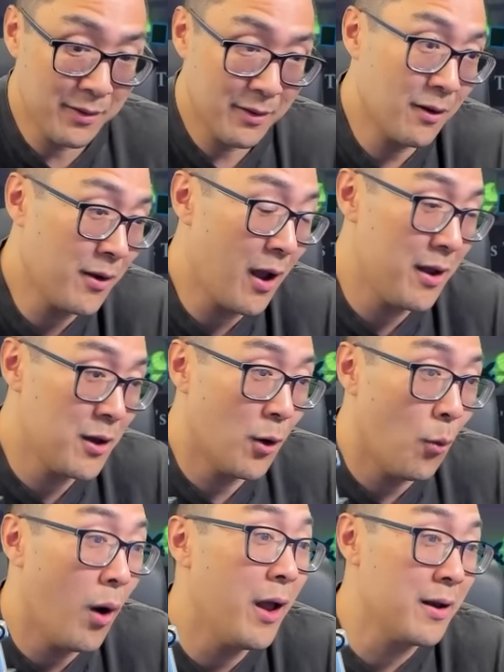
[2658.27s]
Okay. You know
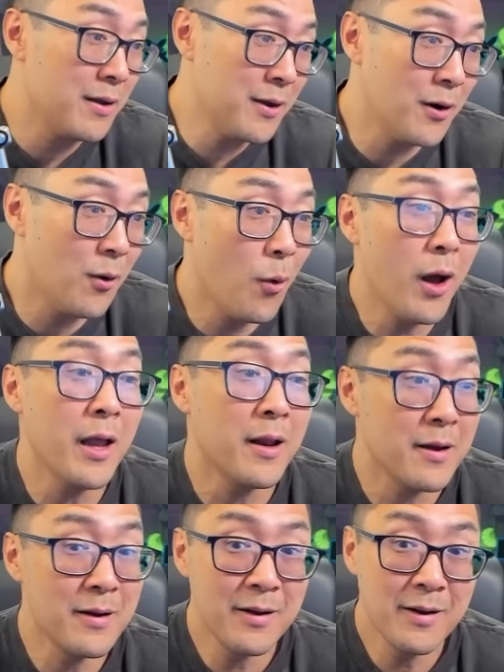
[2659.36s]
what? You know what?
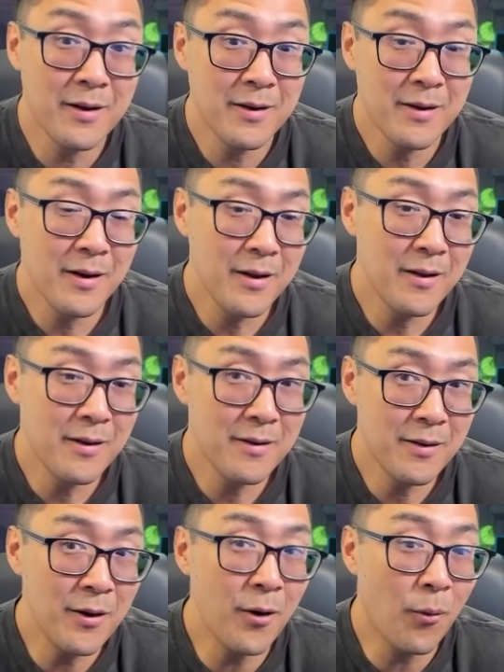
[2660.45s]

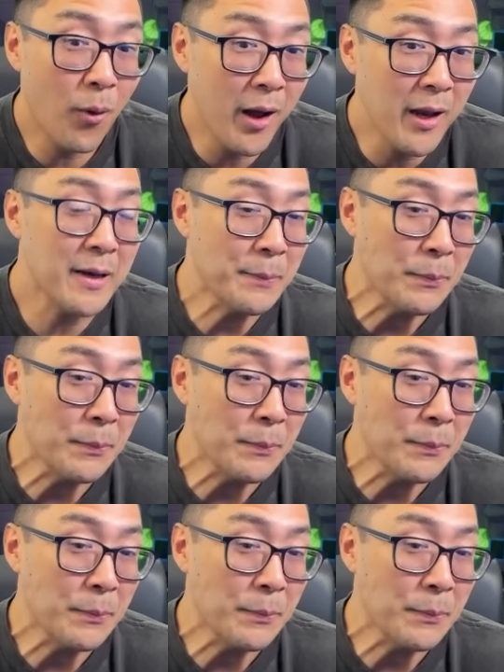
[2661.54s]
You know what?